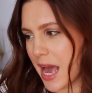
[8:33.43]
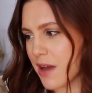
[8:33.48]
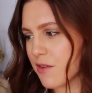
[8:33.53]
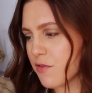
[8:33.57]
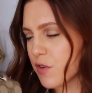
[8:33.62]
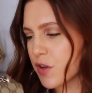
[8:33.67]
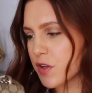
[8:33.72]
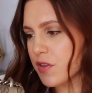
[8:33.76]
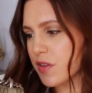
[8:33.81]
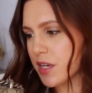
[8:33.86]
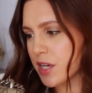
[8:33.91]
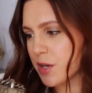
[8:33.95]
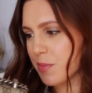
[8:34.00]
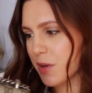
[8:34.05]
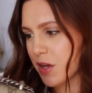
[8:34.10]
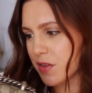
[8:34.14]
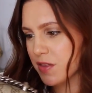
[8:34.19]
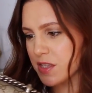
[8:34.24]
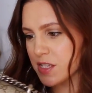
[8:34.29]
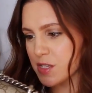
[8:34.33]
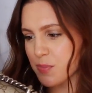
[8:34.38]
Everything
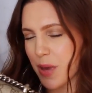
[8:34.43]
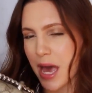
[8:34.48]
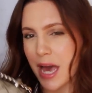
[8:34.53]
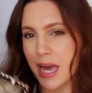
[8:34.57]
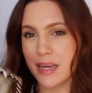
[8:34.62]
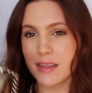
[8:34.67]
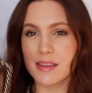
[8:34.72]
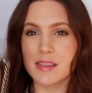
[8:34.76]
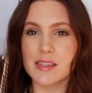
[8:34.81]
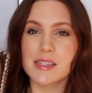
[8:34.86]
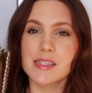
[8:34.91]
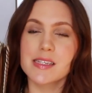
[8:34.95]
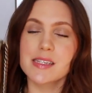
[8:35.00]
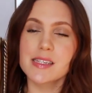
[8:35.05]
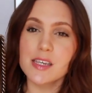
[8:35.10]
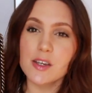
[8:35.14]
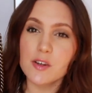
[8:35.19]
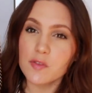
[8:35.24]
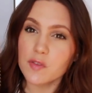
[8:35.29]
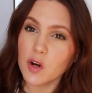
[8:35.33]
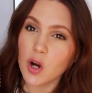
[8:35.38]
about this bag, the
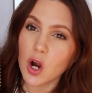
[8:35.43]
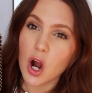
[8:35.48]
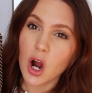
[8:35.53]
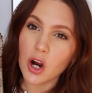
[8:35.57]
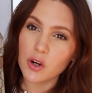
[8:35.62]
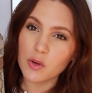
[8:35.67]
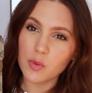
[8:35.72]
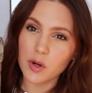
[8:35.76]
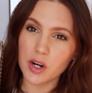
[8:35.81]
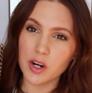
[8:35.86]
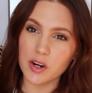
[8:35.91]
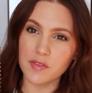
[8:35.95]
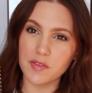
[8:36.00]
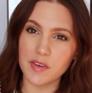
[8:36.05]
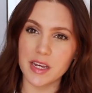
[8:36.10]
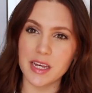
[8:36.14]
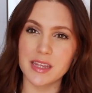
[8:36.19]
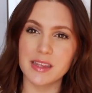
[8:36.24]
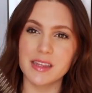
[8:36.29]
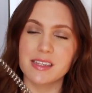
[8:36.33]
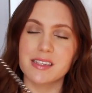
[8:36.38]
silver hardware
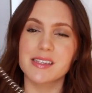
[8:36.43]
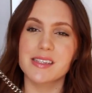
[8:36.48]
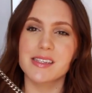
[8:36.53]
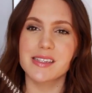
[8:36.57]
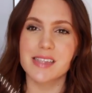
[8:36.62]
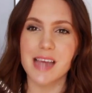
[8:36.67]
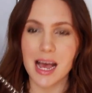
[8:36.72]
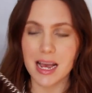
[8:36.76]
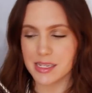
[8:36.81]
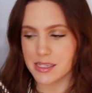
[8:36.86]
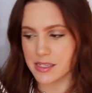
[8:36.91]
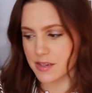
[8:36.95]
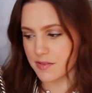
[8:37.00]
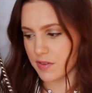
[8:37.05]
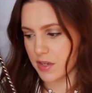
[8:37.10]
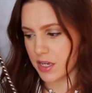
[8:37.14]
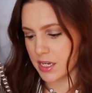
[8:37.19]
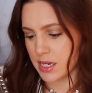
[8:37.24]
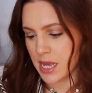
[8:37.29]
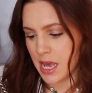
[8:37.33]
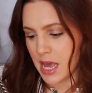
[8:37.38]
of it, the size
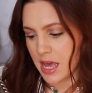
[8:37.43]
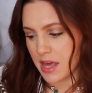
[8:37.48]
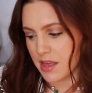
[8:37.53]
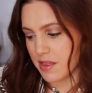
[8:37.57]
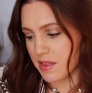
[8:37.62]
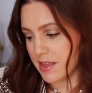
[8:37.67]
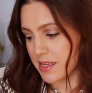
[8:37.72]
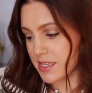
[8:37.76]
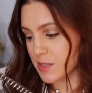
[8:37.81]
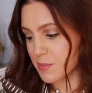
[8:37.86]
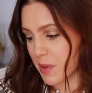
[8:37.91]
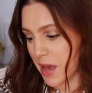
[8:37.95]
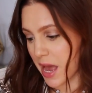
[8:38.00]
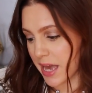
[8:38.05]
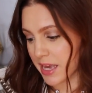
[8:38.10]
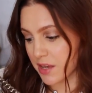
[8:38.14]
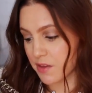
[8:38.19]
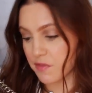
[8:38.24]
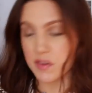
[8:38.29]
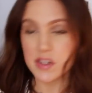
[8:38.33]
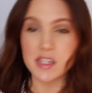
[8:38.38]
of it, this
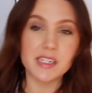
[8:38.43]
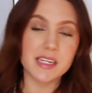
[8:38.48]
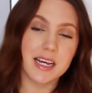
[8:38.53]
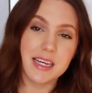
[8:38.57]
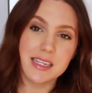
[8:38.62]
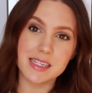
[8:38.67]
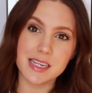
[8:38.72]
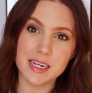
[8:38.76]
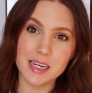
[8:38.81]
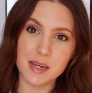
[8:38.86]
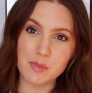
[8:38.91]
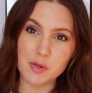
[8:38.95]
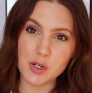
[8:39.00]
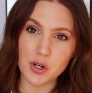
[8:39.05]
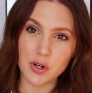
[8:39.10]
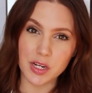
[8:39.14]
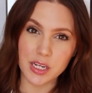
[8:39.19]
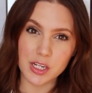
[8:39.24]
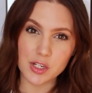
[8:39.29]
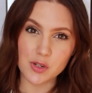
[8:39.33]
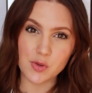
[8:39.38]
bag, if it does end up
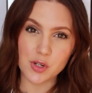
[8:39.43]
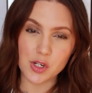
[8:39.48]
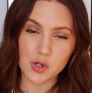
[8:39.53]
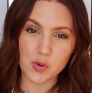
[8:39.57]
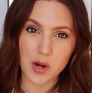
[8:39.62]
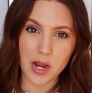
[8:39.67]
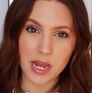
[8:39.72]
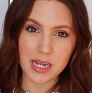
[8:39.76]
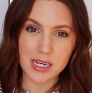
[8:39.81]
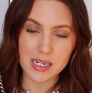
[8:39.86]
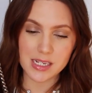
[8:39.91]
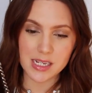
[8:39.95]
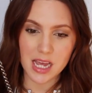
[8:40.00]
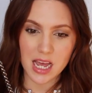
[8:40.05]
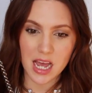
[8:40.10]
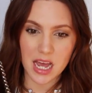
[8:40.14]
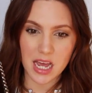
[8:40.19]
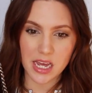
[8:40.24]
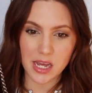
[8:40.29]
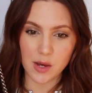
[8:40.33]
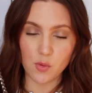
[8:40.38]
turning into a trend,
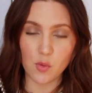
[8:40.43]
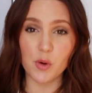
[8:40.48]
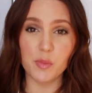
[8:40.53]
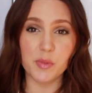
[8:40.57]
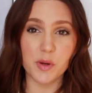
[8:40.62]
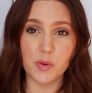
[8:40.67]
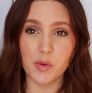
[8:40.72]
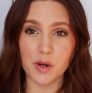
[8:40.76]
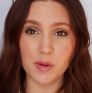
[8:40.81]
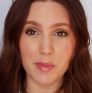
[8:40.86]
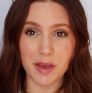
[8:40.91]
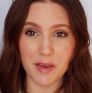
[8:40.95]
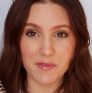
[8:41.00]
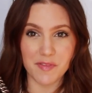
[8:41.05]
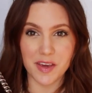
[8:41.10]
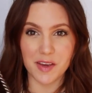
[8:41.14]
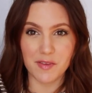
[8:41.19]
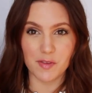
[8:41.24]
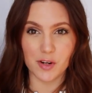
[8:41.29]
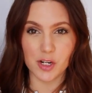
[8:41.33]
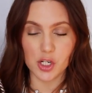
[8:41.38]
it will be one of my
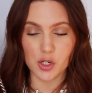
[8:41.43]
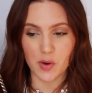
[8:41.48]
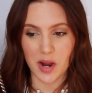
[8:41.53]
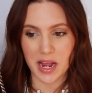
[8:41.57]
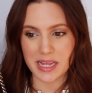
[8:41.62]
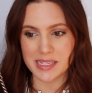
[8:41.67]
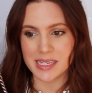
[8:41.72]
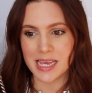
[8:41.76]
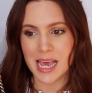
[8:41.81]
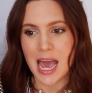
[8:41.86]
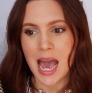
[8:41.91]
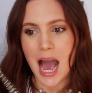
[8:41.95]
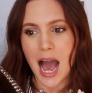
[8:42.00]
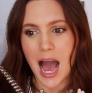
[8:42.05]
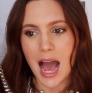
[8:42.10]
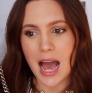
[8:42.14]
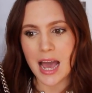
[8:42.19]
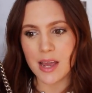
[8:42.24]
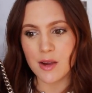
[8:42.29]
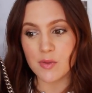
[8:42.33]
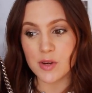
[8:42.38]
favorite trends.
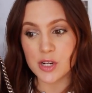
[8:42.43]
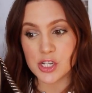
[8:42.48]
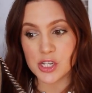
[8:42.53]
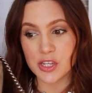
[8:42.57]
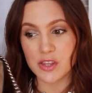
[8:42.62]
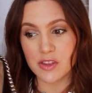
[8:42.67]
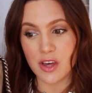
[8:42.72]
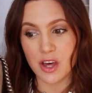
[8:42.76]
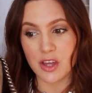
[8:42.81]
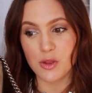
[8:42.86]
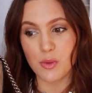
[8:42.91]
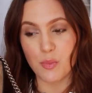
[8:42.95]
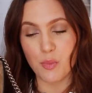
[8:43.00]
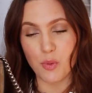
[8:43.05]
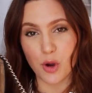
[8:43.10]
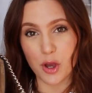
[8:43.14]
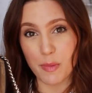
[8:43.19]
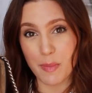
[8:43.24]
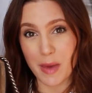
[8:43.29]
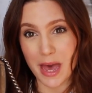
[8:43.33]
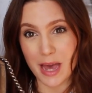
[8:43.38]
I originally thought the
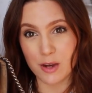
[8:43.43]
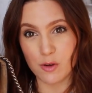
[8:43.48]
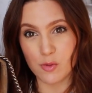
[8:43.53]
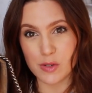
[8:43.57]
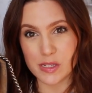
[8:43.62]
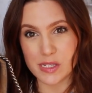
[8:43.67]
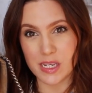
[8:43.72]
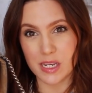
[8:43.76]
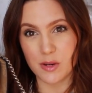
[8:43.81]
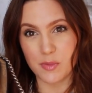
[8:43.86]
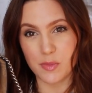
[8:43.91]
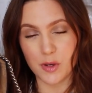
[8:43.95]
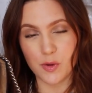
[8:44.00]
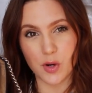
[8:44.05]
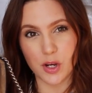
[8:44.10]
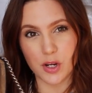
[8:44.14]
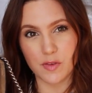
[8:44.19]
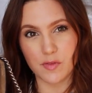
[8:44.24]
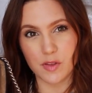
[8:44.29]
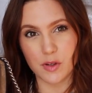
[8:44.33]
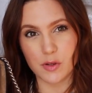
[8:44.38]
boy bag was gonna be
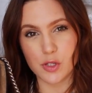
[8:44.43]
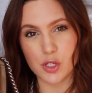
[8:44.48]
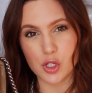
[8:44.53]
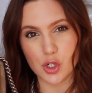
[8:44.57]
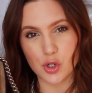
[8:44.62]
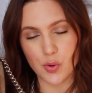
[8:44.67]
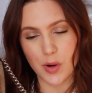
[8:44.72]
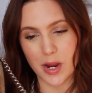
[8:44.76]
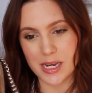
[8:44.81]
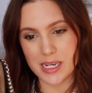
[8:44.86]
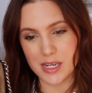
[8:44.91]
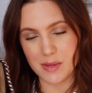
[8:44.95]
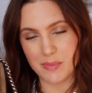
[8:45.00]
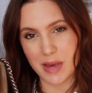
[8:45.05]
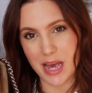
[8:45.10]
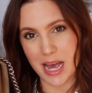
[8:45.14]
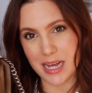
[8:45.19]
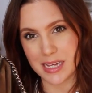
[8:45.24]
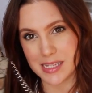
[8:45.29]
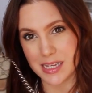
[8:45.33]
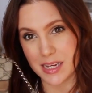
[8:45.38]
one of those trendy
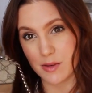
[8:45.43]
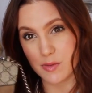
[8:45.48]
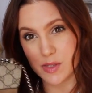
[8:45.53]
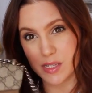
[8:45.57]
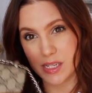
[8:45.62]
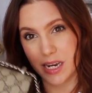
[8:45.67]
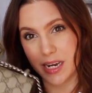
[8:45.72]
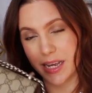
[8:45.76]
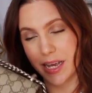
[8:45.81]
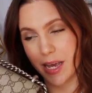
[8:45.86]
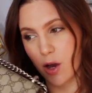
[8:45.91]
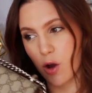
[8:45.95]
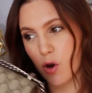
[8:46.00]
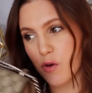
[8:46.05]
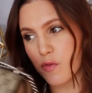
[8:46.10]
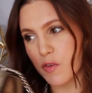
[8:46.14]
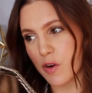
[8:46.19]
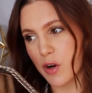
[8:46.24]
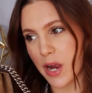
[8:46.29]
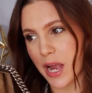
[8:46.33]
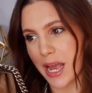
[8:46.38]
bags that I was gonna get
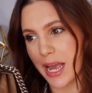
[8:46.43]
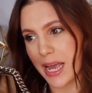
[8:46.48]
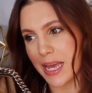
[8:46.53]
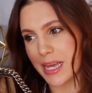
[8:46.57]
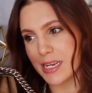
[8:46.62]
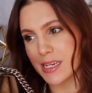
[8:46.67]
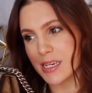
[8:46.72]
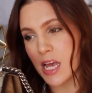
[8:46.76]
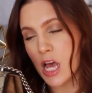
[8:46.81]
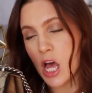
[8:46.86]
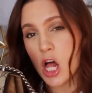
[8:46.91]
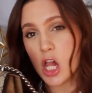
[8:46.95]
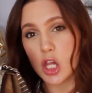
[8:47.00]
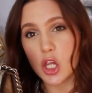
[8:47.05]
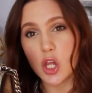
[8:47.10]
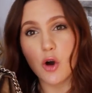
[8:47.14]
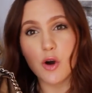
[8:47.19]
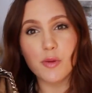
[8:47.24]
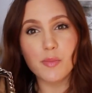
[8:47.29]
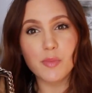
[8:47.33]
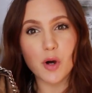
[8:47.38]
over, and
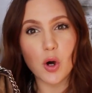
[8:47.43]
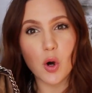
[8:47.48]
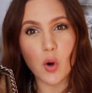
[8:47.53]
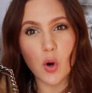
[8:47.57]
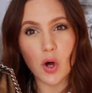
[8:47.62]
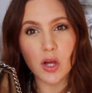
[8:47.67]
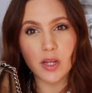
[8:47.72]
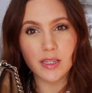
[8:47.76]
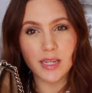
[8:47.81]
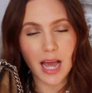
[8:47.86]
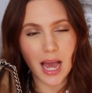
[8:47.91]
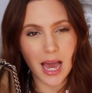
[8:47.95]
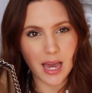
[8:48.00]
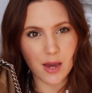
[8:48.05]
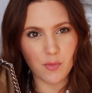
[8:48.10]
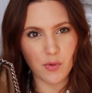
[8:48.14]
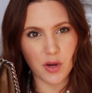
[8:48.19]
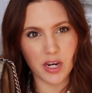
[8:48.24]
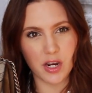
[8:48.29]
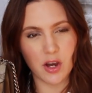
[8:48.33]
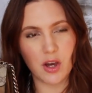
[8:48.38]
lo and behold,
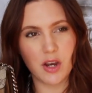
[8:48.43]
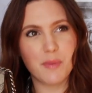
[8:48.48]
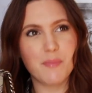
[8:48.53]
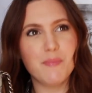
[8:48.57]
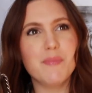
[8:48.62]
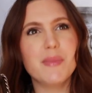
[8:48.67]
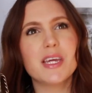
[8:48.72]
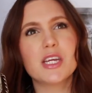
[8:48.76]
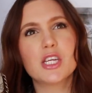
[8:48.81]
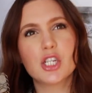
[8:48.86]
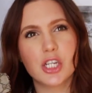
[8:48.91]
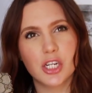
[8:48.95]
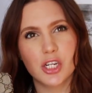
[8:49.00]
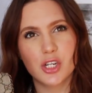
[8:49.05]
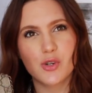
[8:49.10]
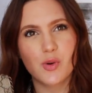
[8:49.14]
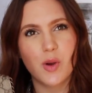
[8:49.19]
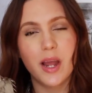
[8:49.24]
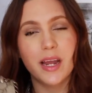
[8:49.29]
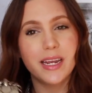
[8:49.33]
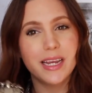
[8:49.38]
I went on a
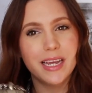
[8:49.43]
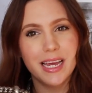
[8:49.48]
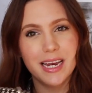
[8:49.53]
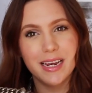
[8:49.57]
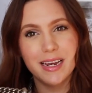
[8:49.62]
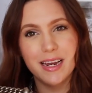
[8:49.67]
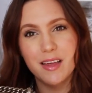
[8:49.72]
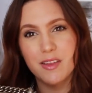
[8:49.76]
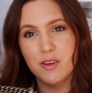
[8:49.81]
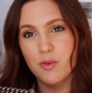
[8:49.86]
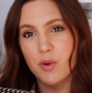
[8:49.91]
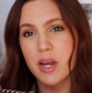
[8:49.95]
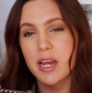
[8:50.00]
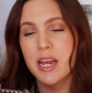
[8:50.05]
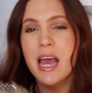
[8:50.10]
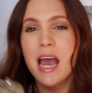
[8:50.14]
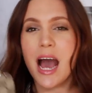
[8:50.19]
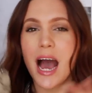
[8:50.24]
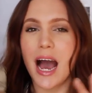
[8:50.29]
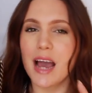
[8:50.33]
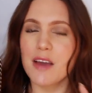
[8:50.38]
mission trying to get another
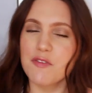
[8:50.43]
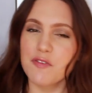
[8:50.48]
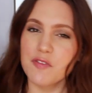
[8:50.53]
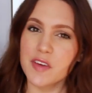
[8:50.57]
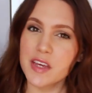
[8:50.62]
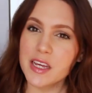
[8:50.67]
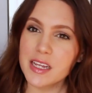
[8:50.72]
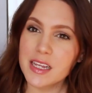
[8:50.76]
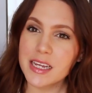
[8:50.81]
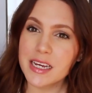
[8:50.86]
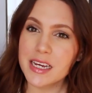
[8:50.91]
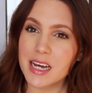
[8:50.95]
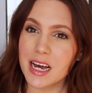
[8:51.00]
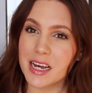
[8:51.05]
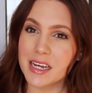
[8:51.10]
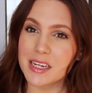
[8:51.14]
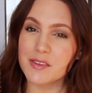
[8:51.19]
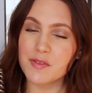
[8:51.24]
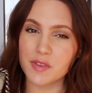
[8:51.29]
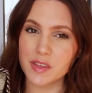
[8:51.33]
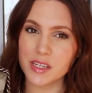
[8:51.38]
one. I feel like
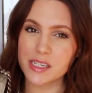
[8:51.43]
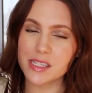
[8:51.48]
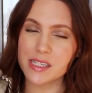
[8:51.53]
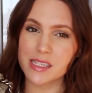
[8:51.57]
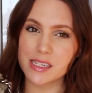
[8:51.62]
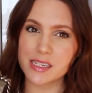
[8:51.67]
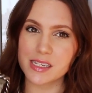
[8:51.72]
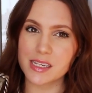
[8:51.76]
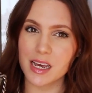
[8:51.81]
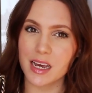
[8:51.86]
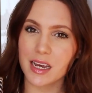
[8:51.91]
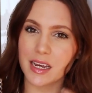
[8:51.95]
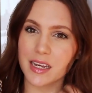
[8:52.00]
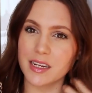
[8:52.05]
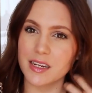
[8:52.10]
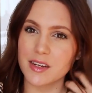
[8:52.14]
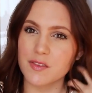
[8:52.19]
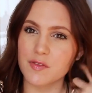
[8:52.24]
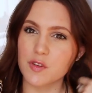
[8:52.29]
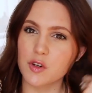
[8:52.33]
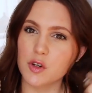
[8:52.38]
kind of this is
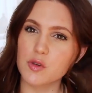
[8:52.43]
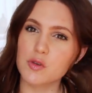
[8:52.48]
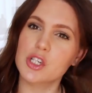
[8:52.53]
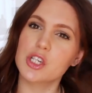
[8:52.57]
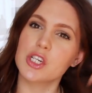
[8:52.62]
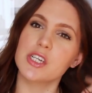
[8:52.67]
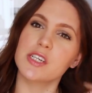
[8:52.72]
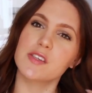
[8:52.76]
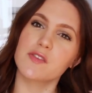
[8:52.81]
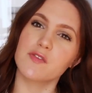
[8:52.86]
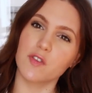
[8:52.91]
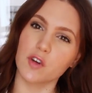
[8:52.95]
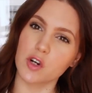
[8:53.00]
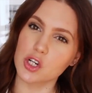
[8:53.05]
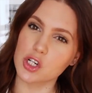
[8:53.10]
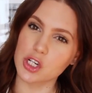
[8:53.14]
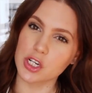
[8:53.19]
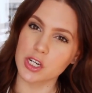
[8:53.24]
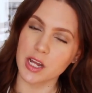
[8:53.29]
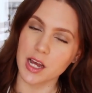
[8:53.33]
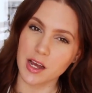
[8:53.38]
kind of Gucci's
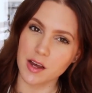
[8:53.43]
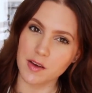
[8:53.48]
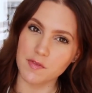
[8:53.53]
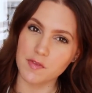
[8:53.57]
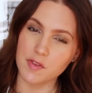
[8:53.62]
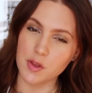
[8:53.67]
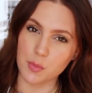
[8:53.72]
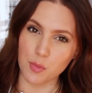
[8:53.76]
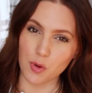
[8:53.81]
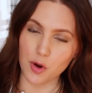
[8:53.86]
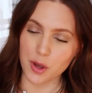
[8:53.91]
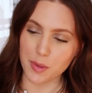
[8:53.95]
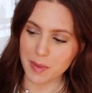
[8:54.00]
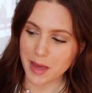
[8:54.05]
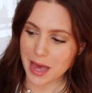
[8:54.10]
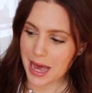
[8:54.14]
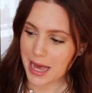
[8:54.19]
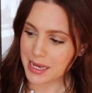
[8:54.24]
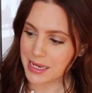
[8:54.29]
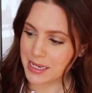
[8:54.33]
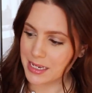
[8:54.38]
version of the boy
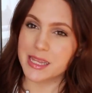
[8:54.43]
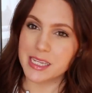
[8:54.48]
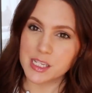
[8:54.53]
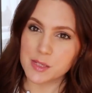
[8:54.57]
bag.